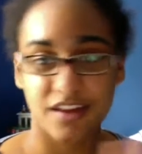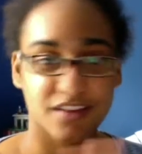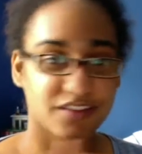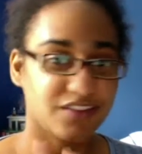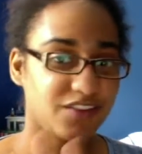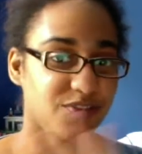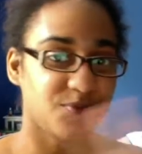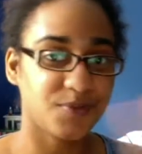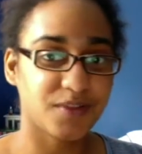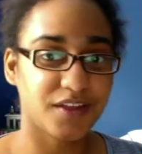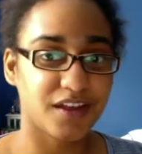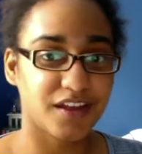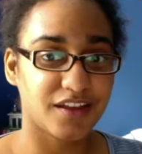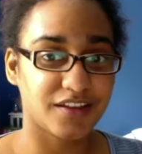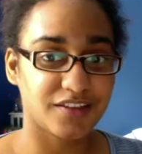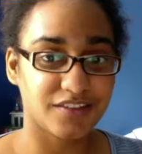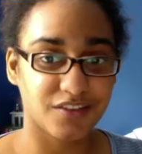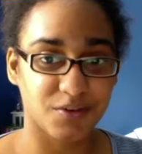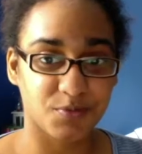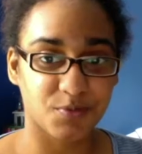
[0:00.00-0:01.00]
just
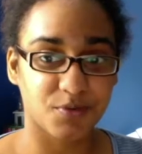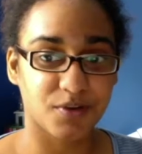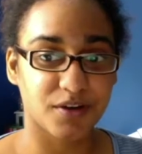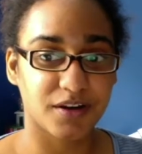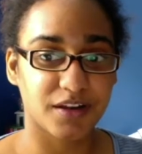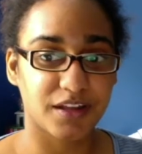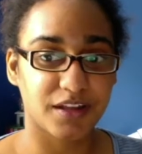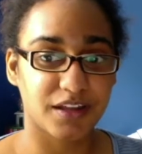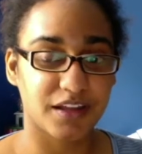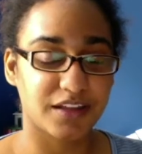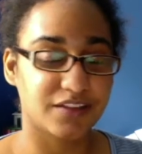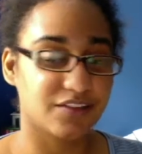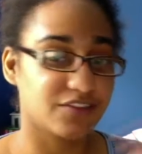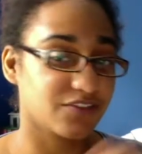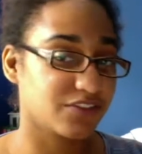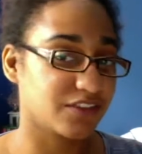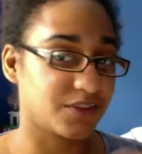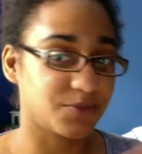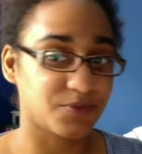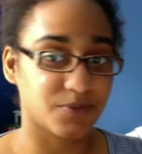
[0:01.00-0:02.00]
because they're pretty and just
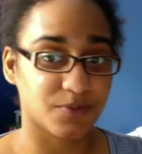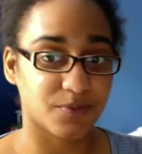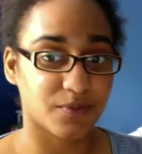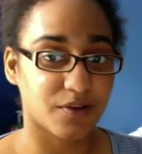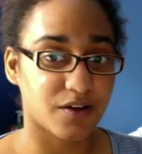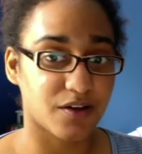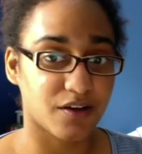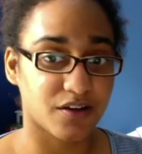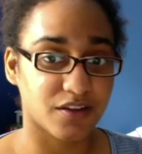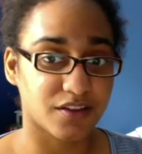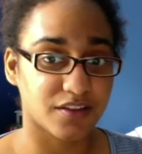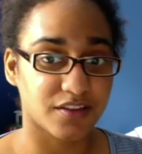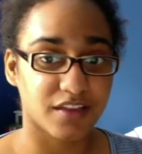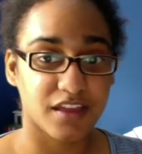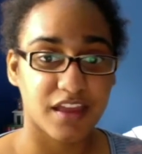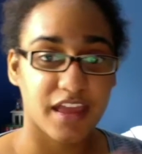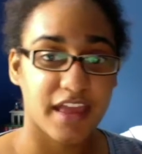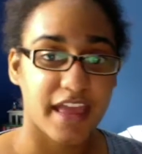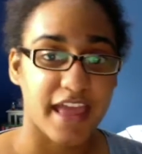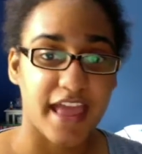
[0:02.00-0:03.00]
leaves them on
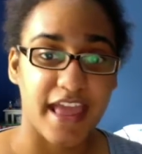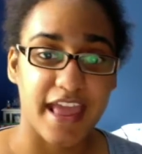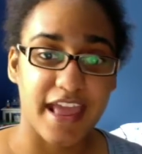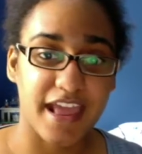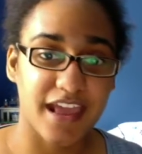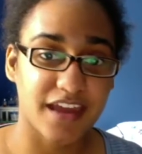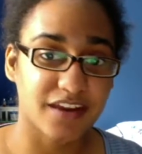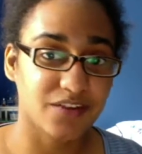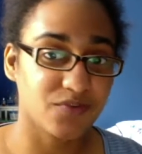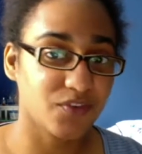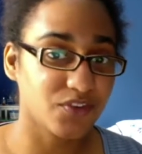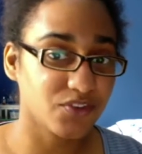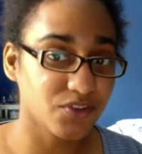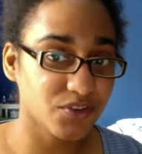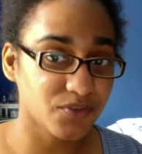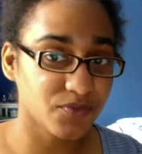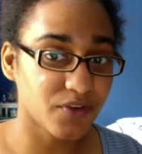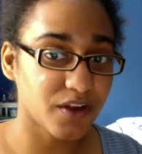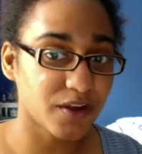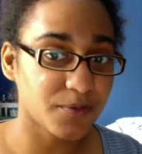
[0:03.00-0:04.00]
and if I do
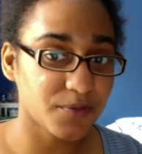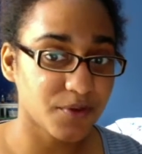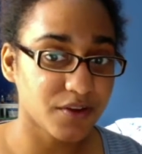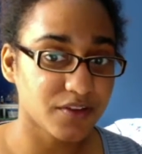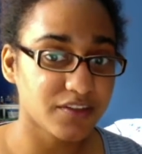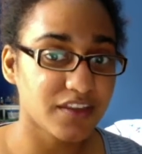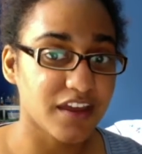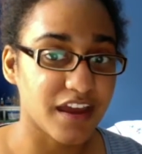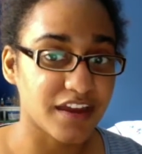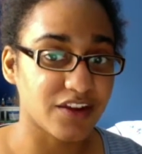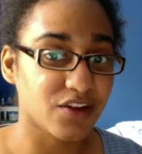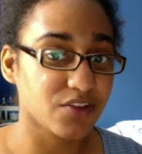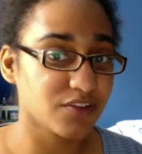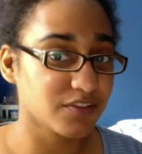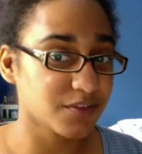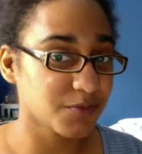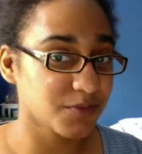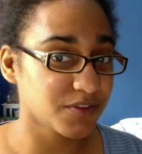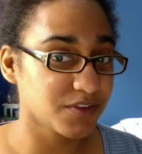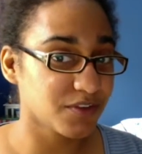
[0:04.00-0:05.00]
find a book that I don't see
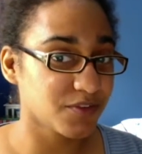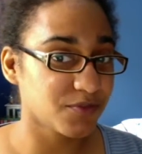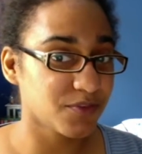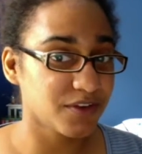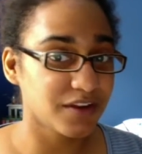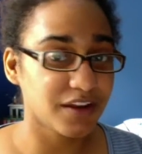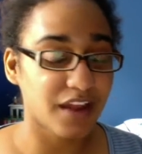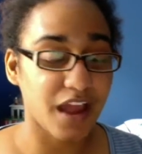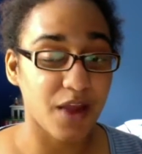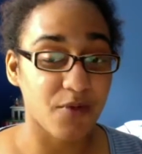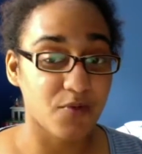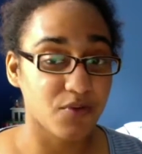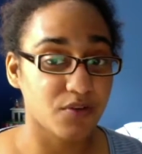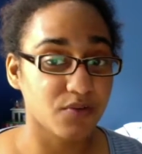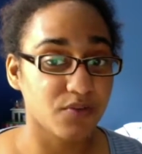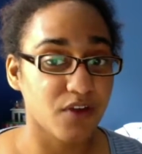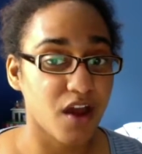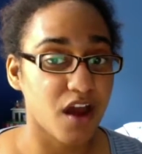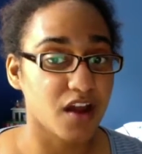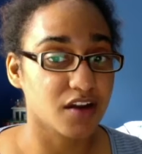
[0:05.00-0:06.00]
myself reading, I would have
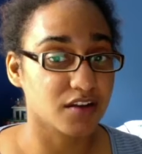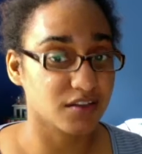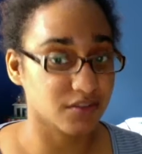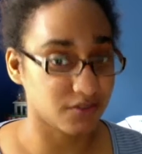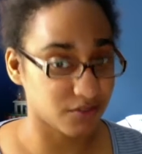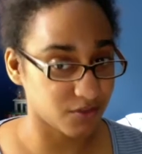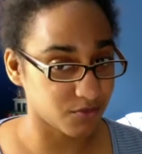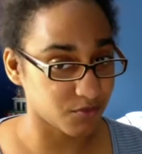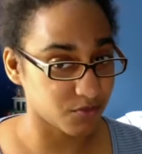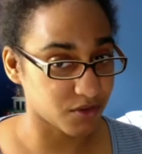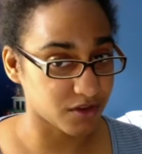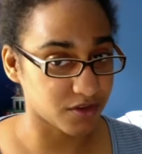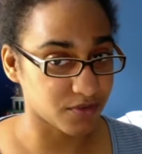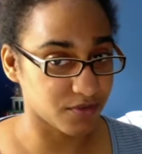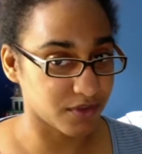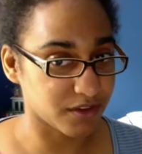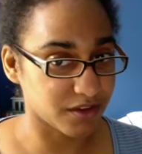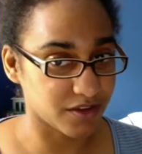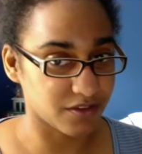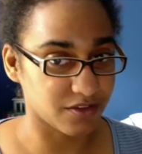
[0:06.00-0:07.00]
gotten rid of
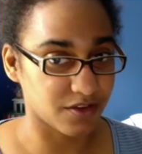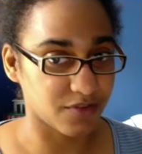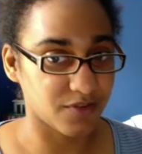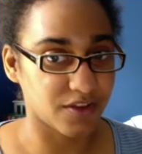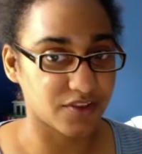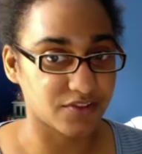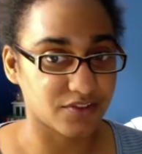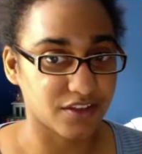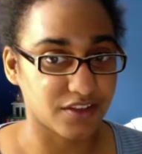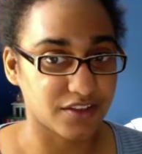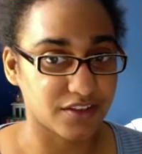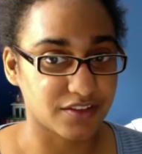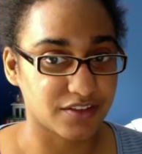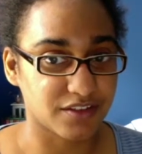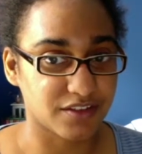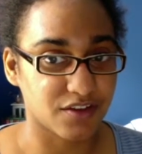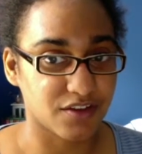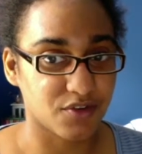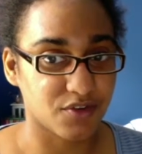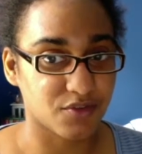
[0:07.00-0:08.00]
it eventually.
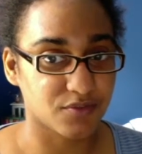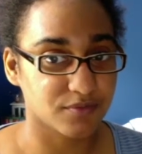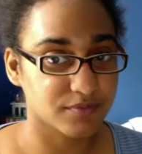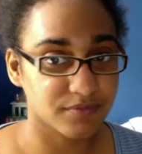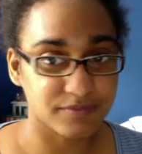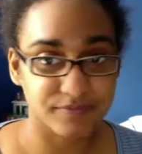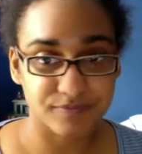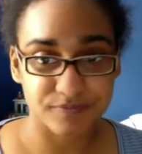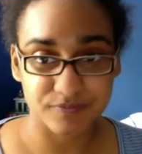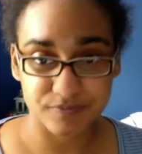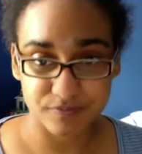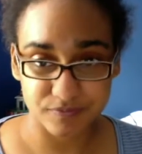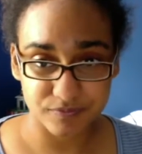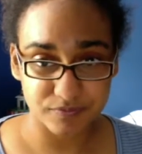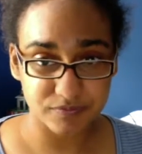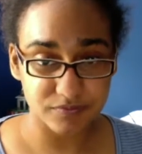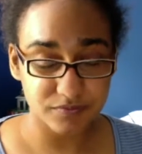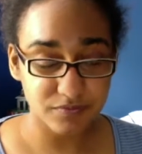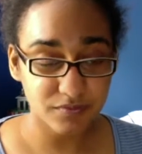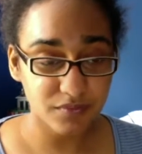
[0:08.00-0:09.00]
So
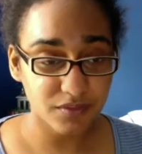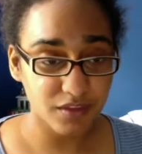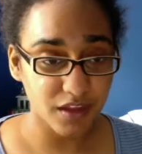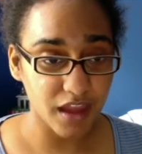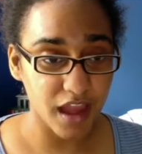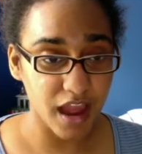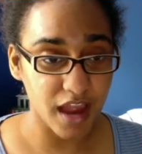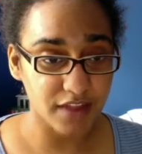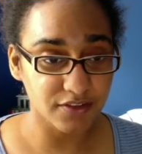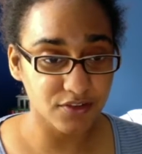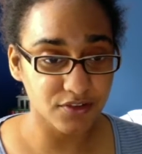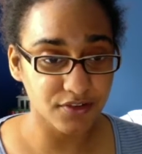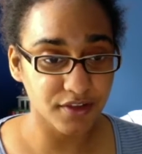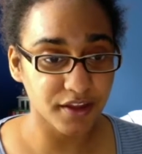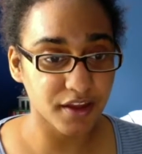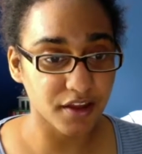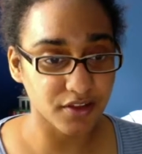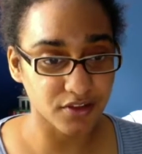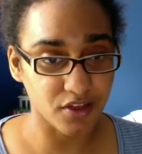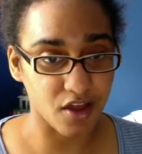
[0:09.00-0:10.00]
I
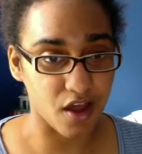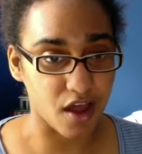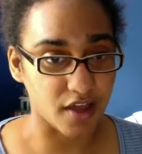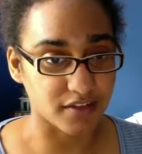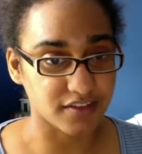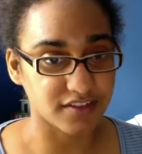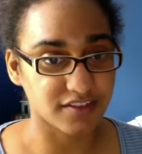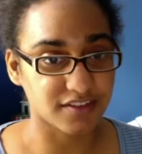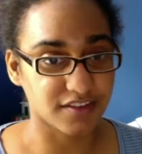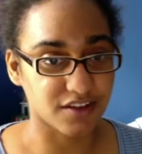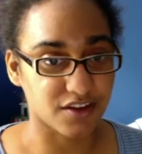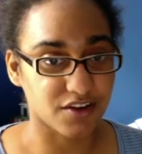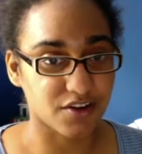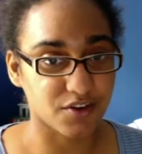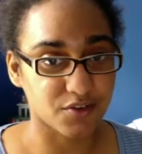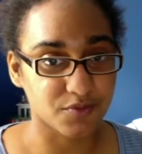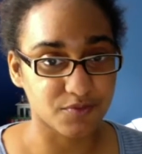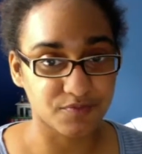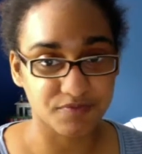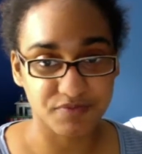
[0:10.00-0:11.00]
donate a lot. So